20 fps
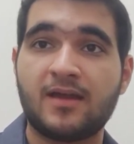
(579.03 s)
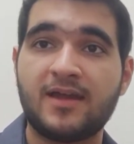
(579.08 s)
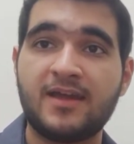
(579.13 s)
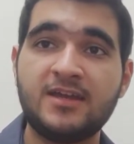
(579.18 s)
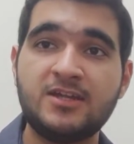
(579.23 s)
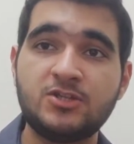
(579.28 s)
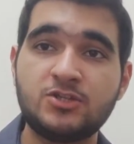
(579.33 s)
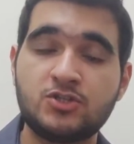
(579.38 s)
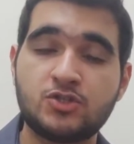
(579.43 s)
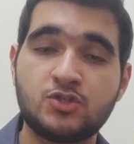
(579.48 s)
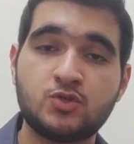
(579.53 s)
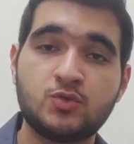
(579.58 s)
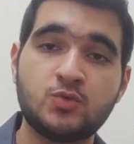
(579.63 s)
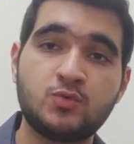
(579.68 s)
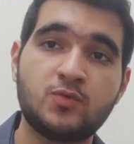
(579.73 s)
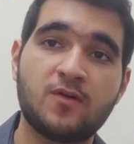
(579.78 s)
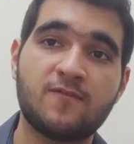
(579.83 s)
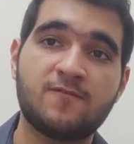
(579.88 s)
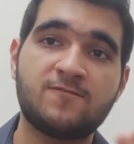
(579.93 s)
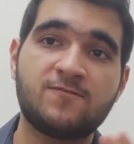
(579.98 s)

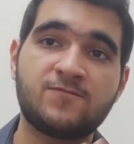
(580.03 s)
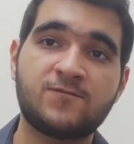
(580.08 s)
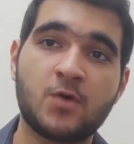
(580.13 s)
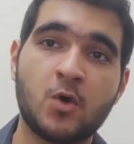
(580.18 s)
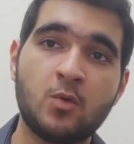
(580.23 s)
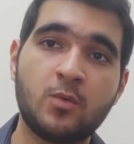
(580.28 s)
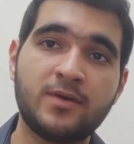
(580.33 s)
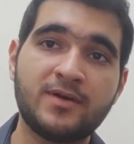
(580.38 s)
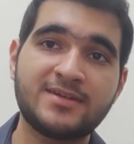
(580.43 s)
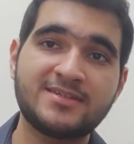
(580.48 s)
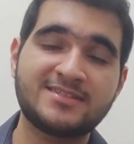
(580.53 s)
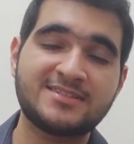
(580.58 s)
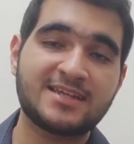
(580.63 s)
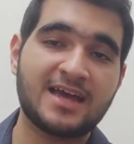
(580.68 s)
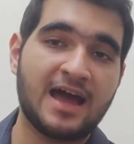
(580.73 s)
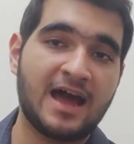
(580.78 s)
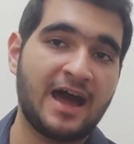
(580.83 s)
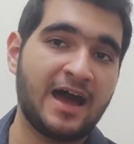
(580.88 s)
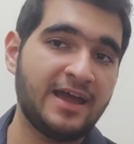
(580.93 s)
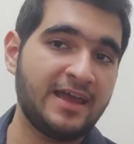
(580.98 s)
into focused
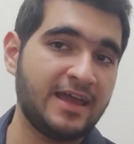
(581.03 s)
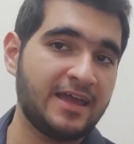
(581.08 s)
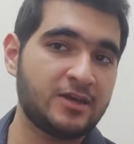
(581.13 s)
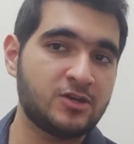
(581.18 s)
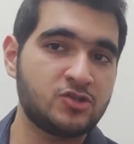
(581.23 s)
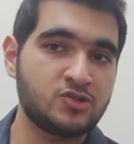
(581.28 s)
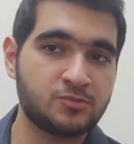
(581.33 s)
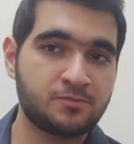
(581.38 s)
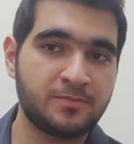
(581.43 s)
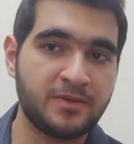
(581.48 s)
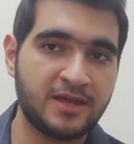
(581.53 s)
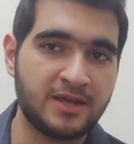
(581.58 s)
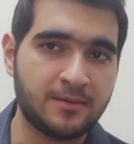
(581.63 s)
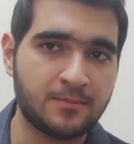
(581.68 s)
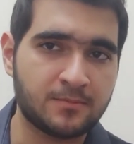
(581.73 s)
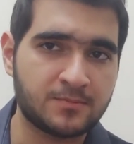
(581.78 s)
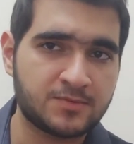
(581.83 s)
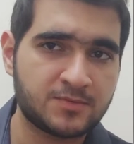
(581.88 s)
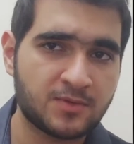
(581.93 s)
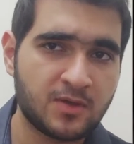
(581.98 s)
high energy
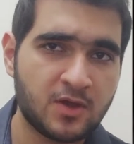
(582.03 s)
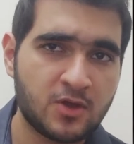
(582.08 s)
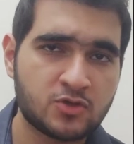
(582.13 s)
beams.